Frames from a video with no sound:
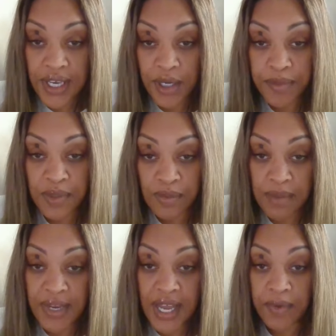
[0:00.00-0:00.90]
to help some
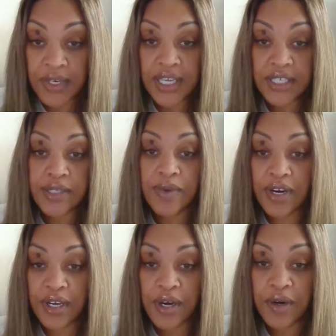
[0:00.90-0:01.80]
women that would need
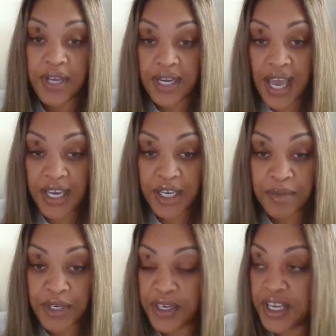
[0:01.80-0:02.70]
somewhere to go in that
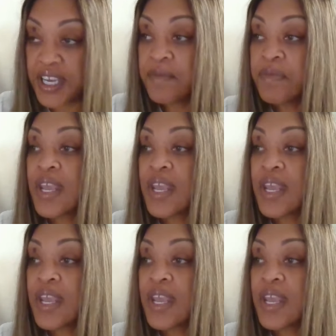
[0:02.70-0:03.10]
community.